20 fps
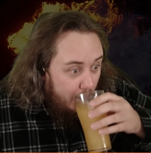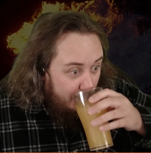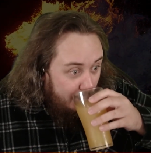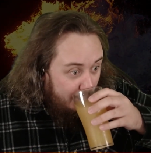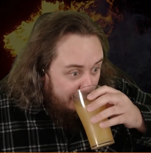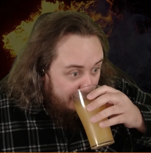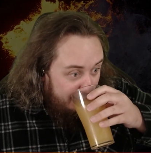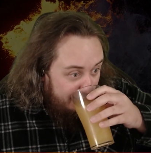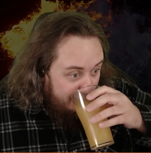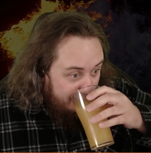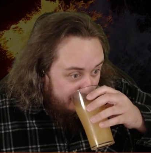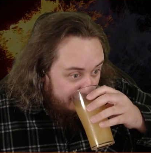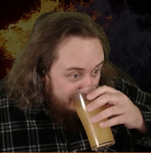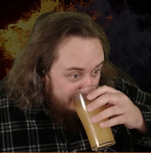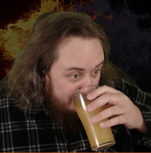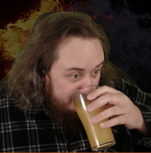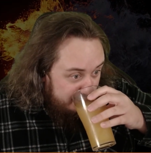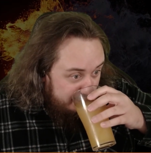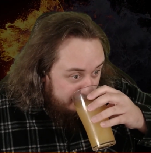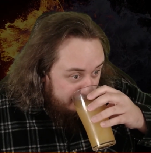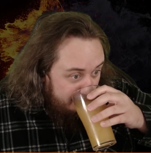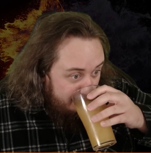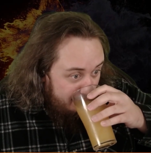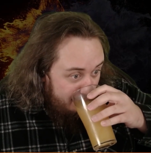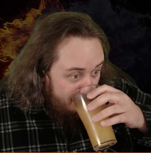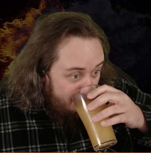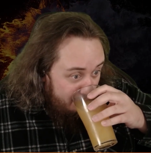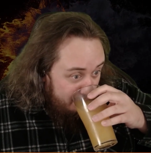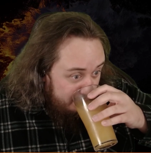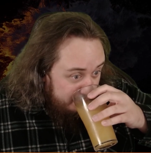
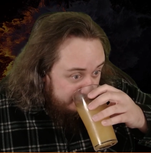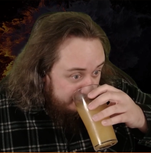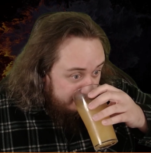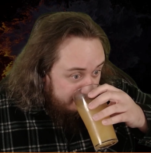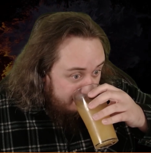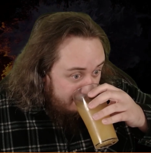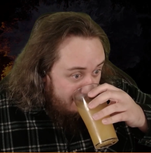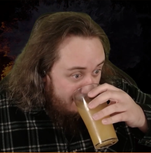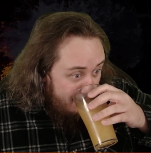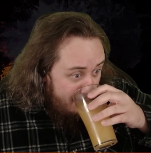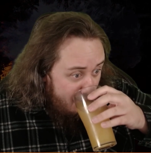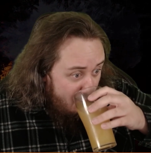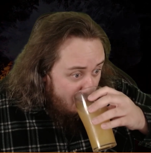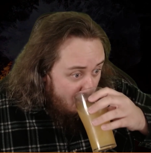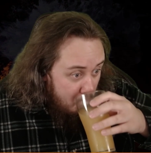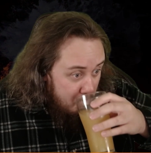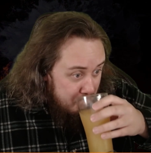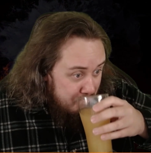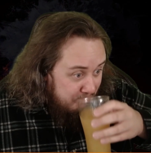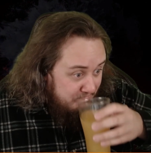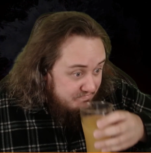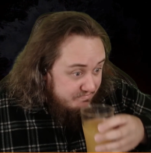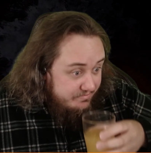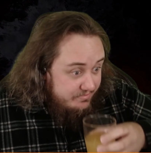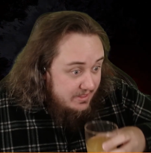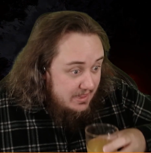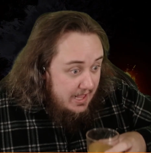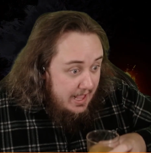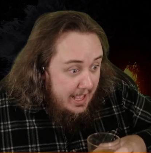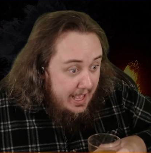
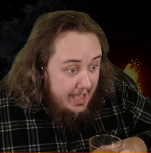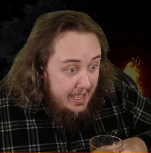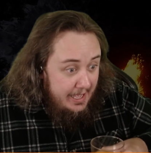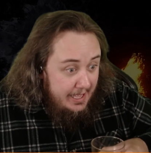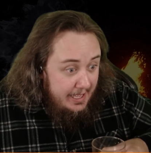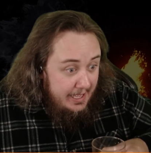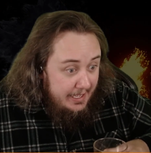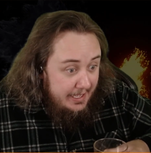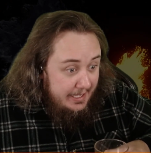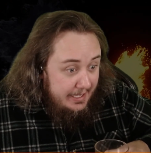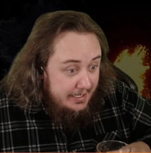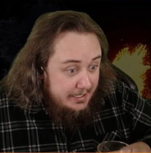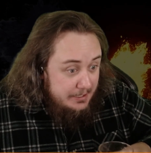[no speech]